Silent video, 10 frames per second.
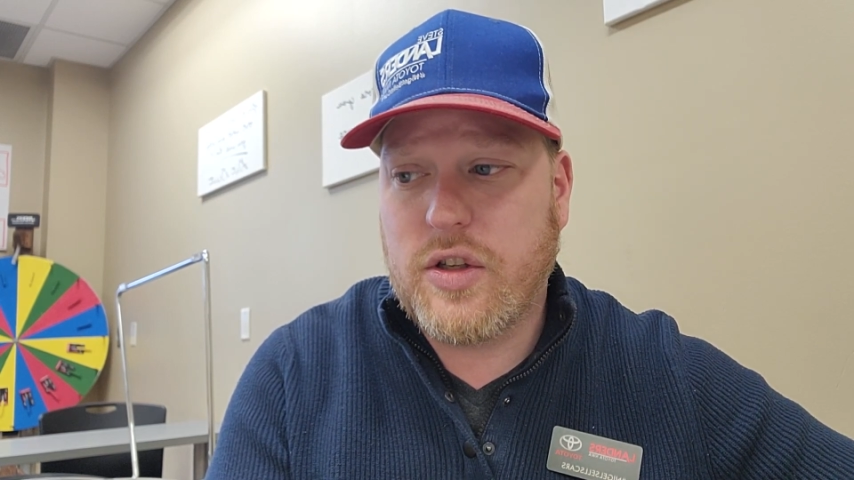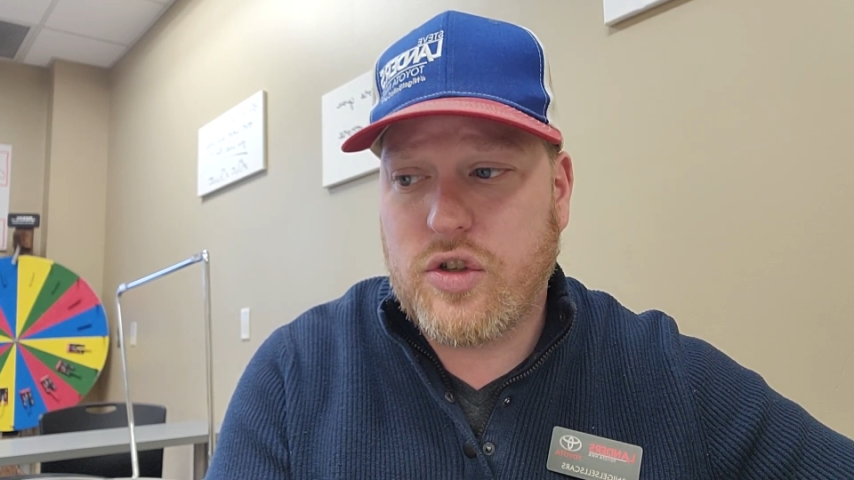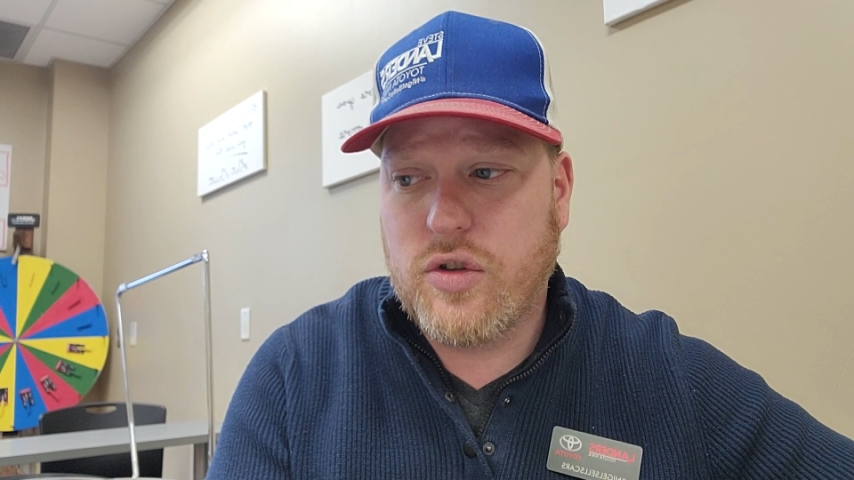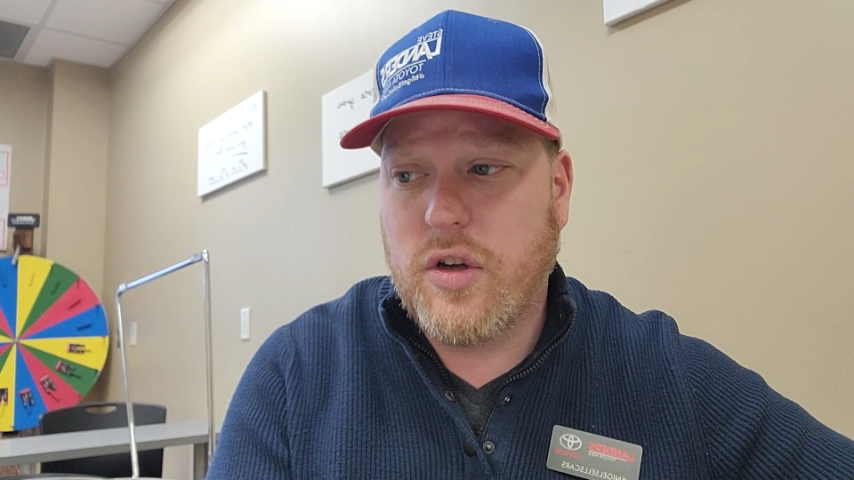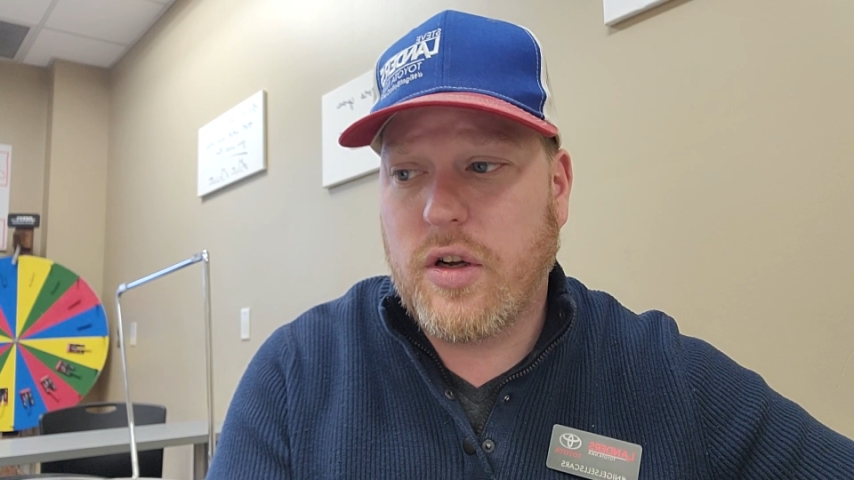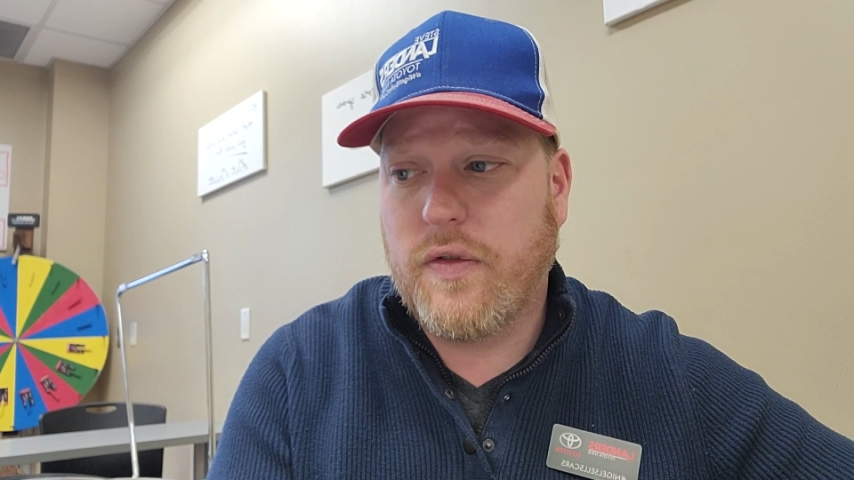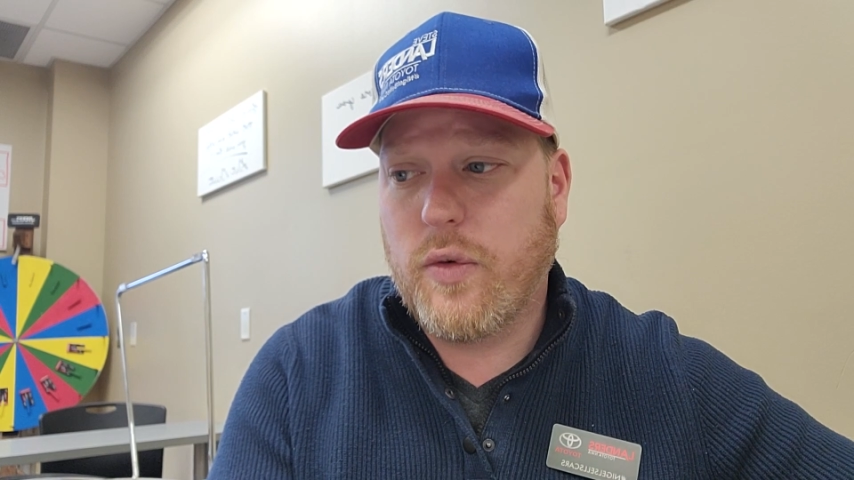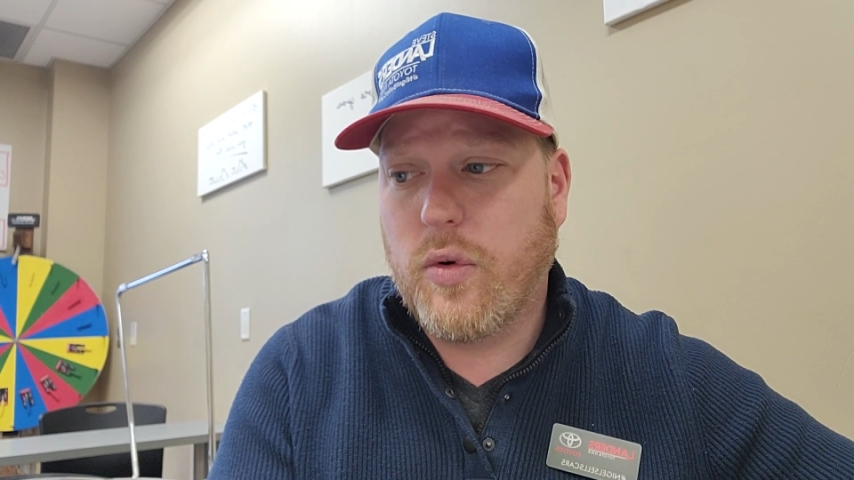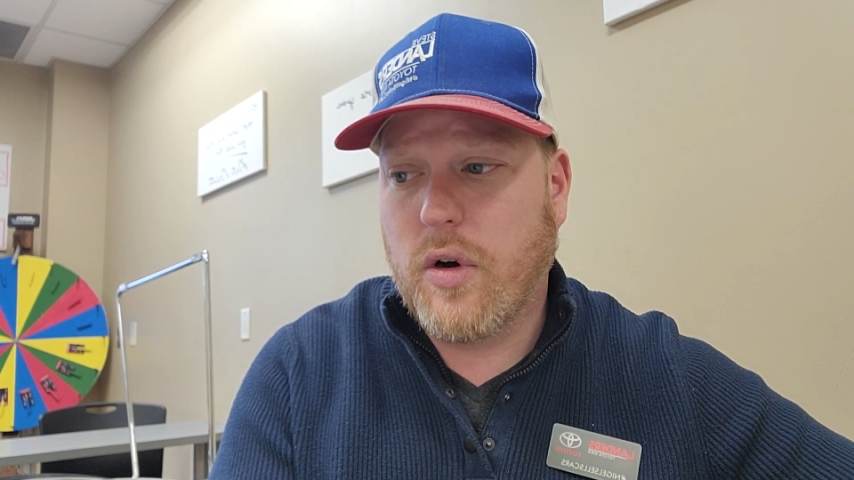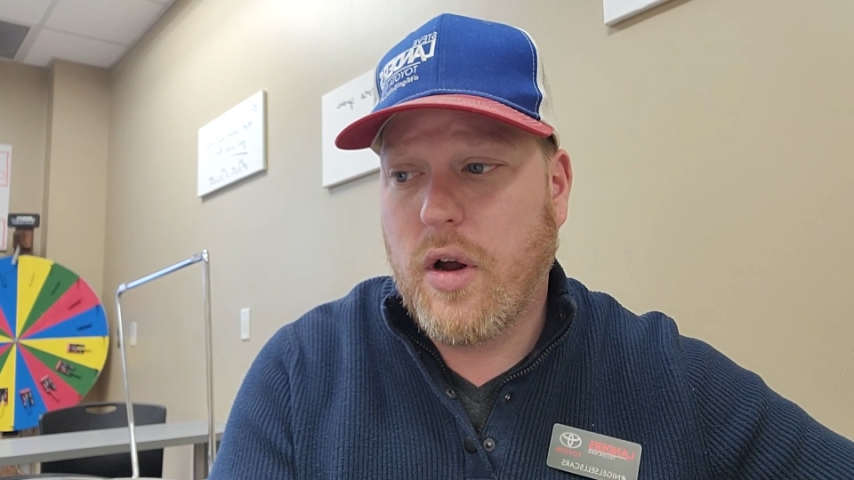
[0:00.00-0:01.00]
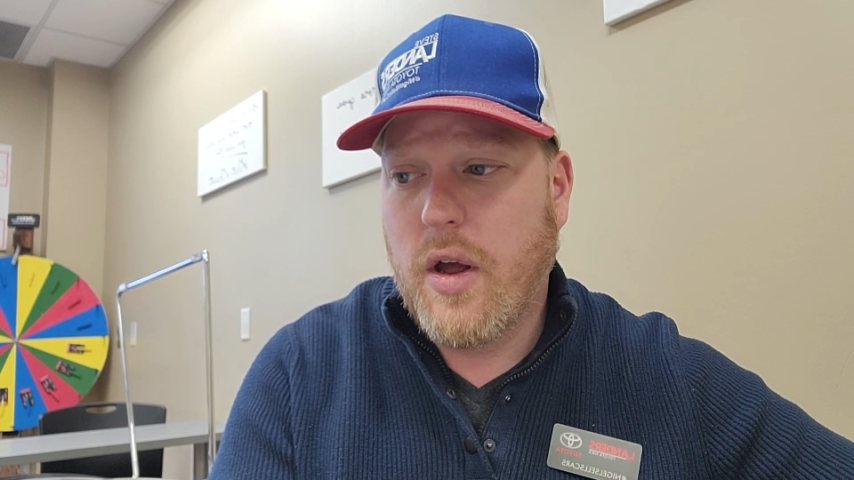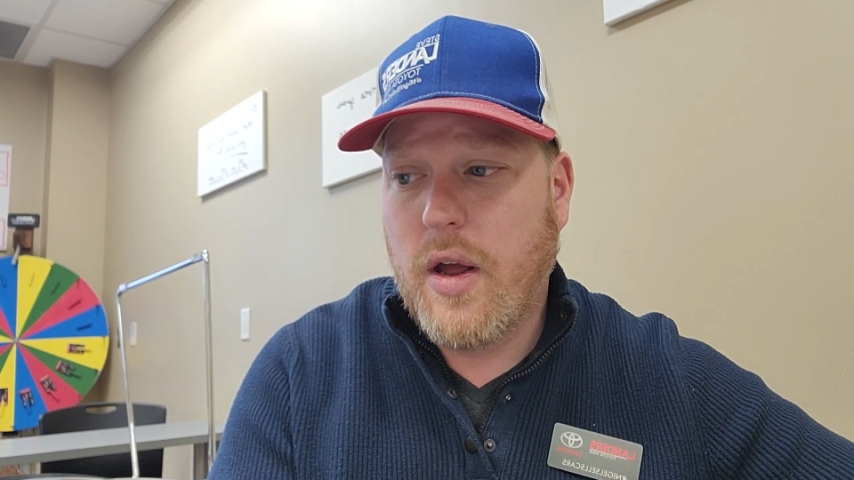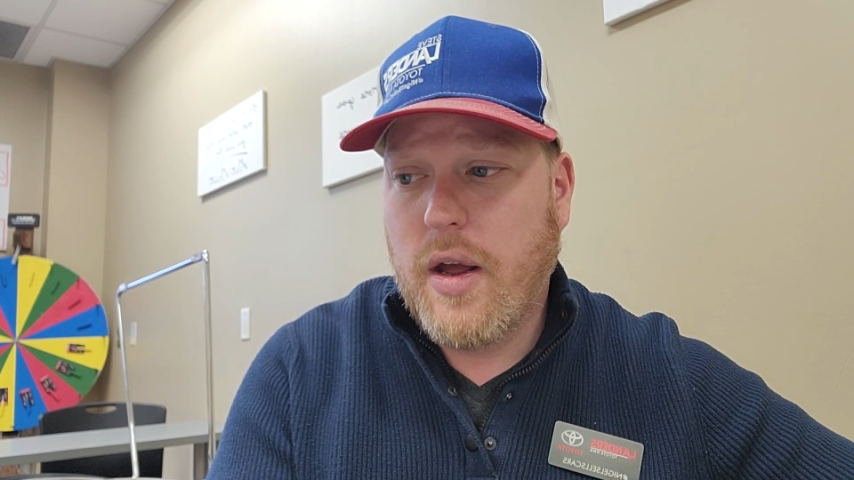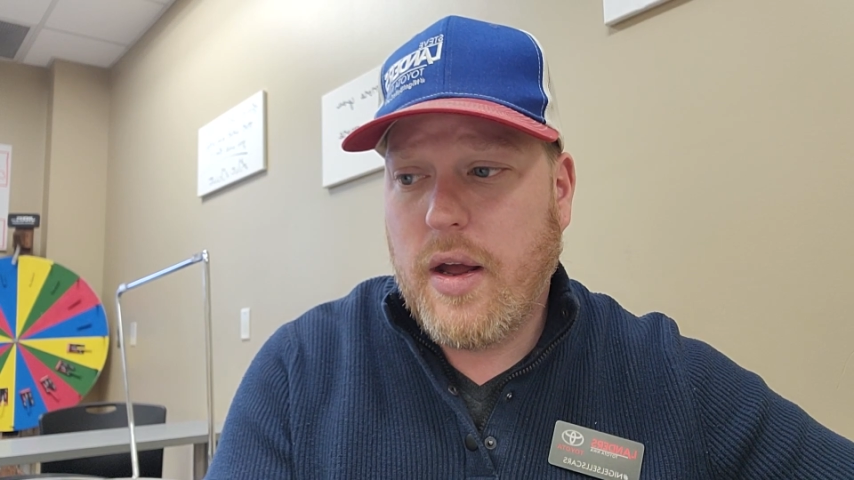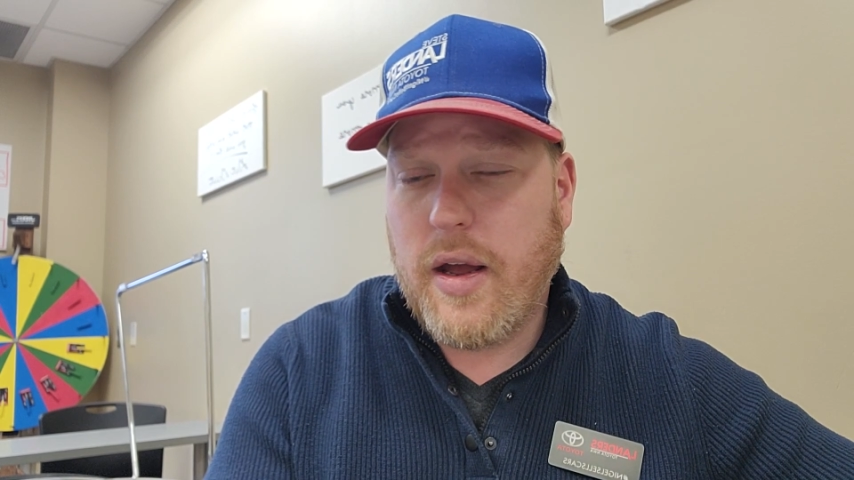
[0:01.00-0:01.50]
that you're looking for,
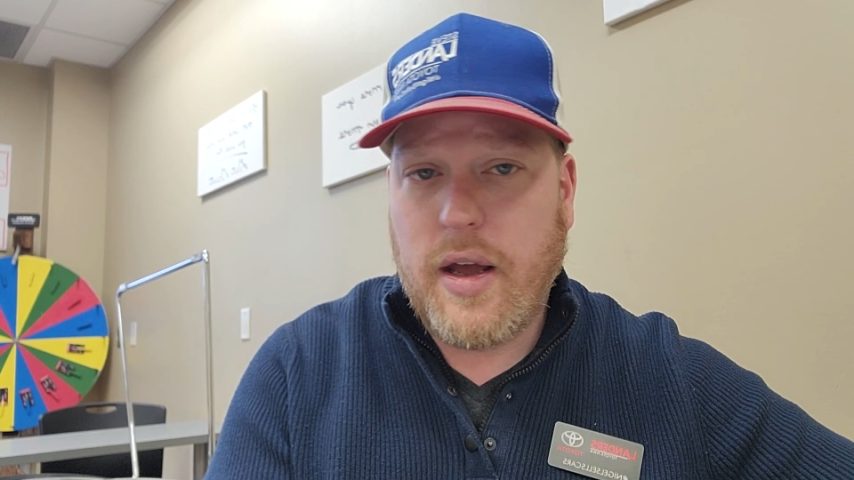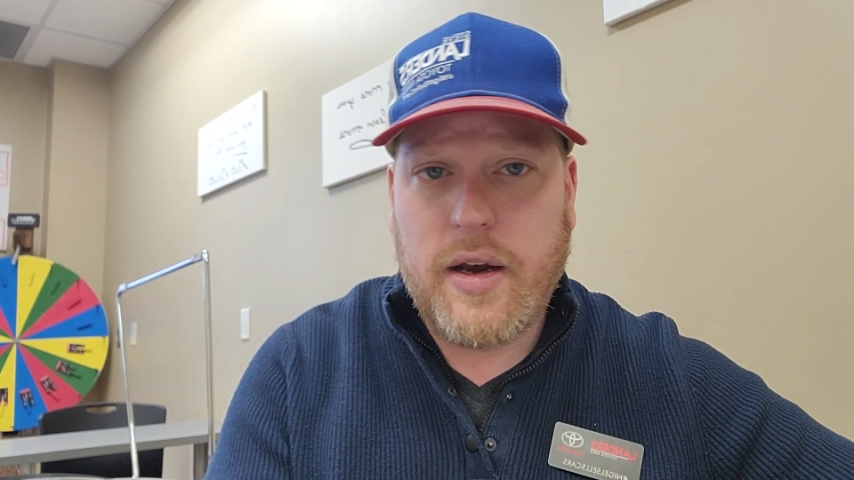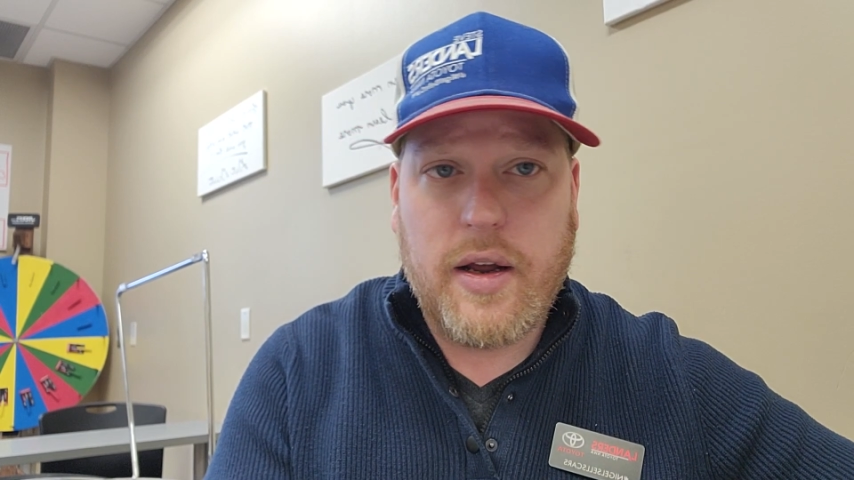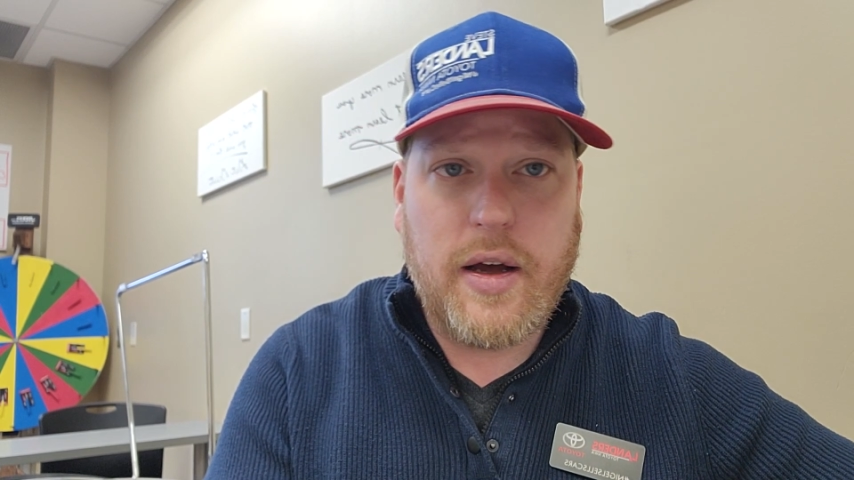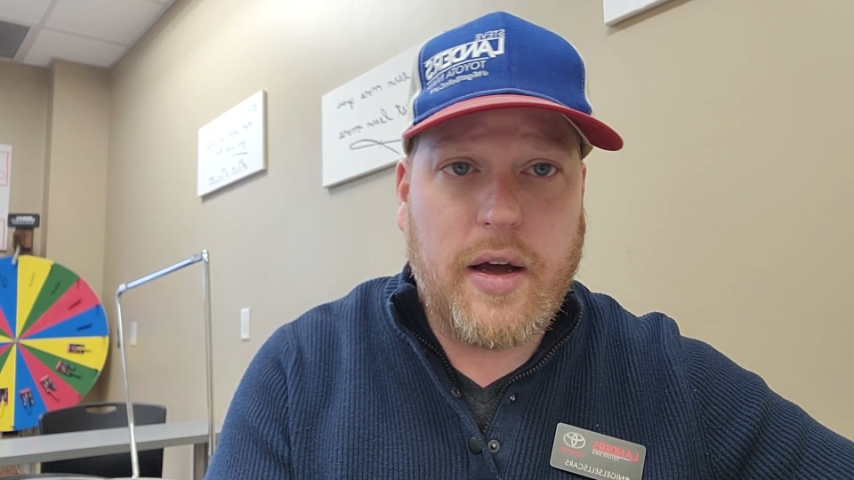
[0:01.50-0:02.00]
and